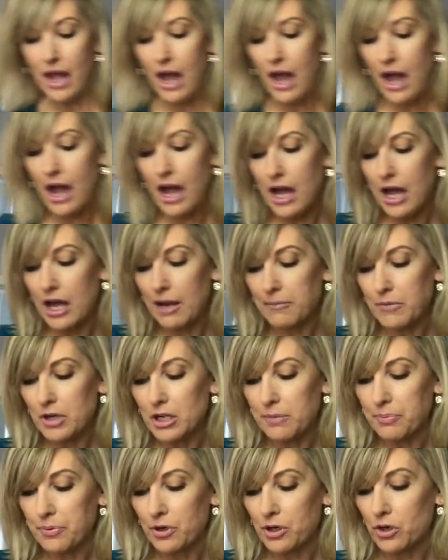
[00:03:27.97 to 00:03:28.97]
I'm
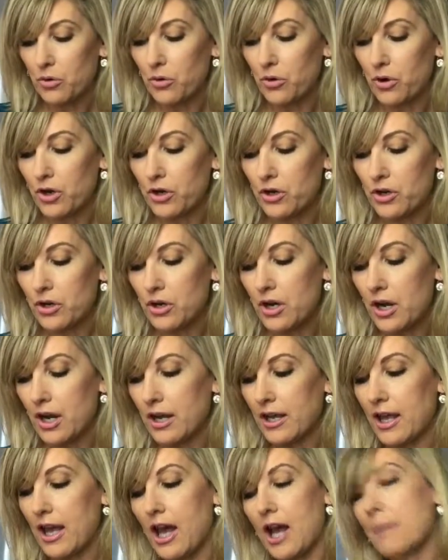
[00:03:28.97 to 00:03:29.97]
going to put
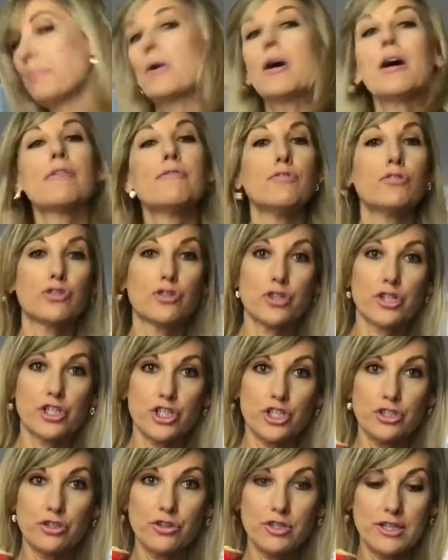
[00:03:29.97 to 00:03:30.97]
1/4 cup of
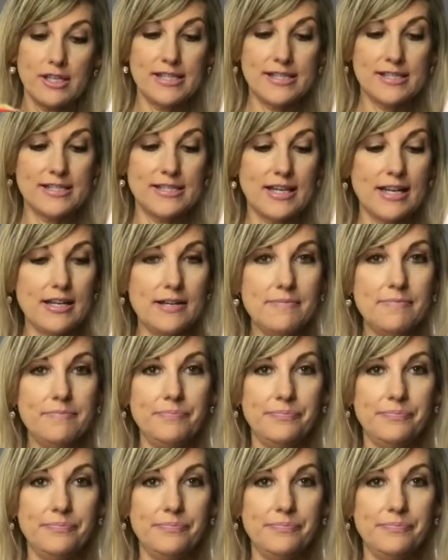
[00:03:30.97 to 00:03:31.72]
nutritional yeast in,